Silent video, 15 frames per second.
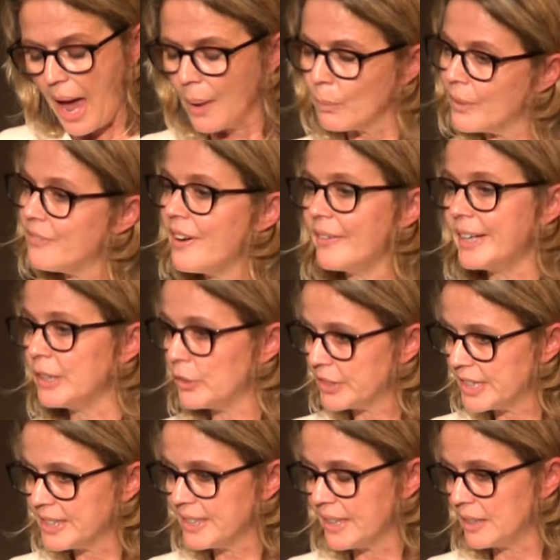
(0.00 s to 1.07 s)
and we're very
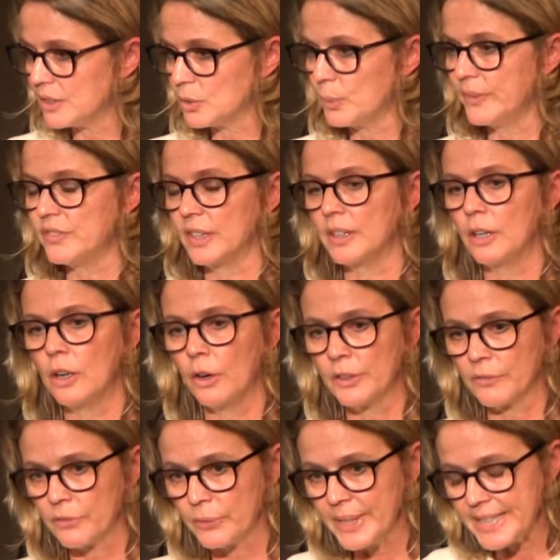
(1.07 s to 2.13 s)
good at it. We've done a
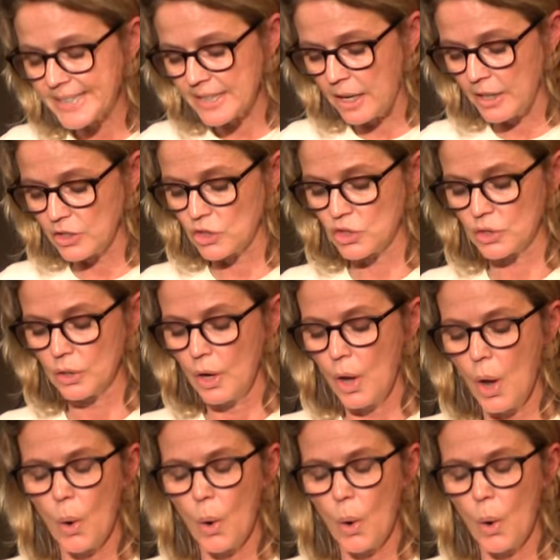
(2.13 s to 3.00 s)
lot of research.